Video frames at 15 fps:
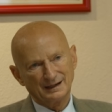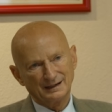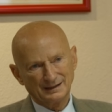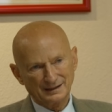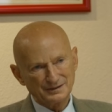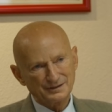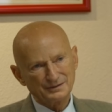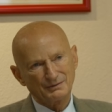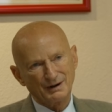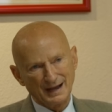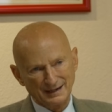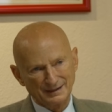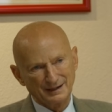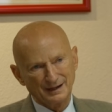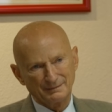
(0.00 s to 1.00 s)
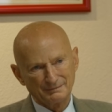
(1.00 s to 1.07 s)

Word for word: This is right, yeah.